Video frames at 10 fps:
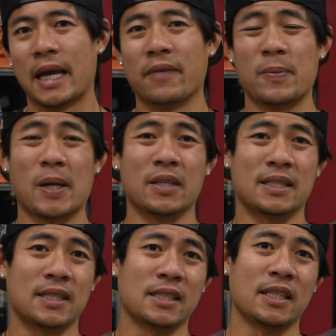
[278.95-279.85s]
have about a
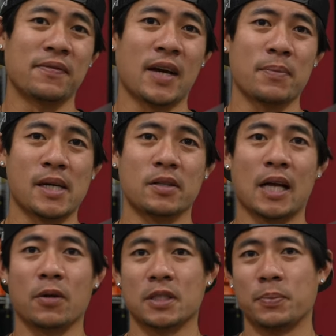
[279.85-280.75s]
65 mile an
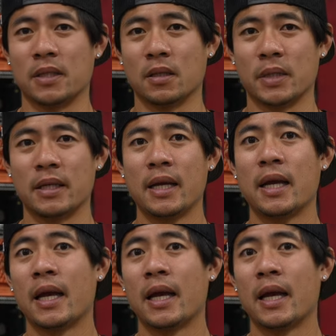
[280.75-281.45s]
hour speed limit